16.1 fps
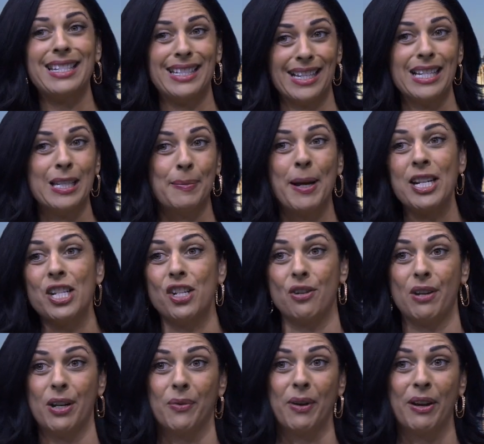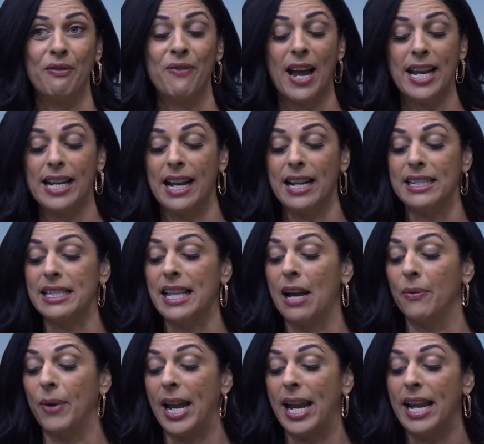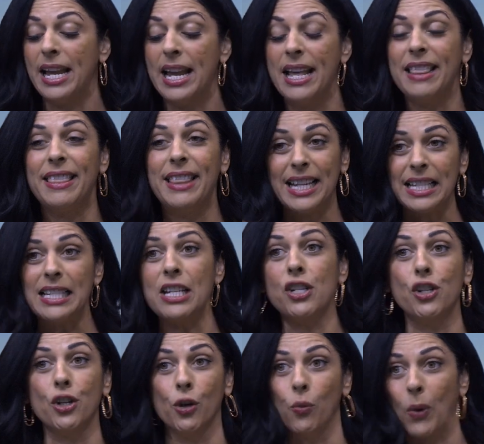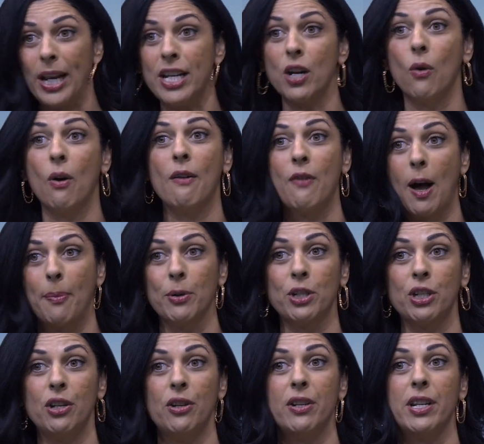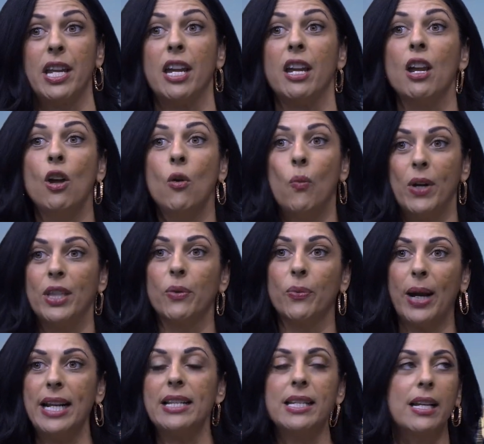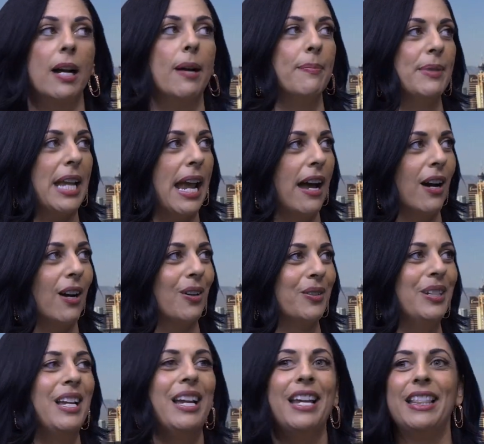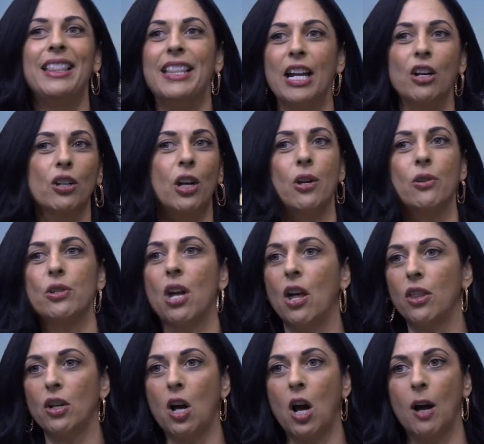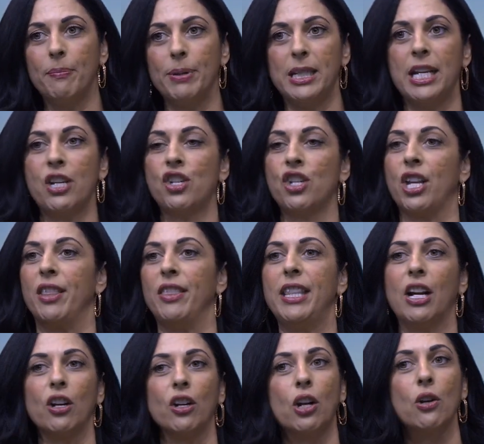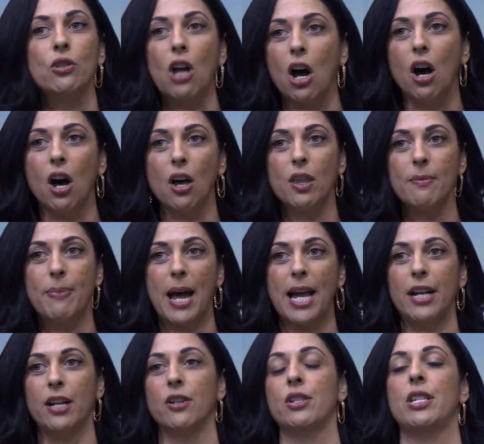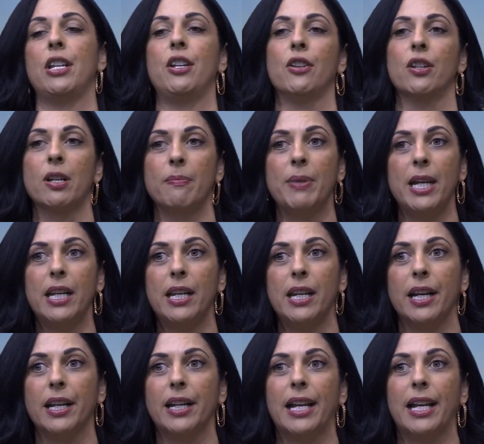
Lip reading: 6 months, you can refinance that rate. This is your window of opportunity. When the rates come down, there goes all the competition. There goes all the buyers that you're competing against.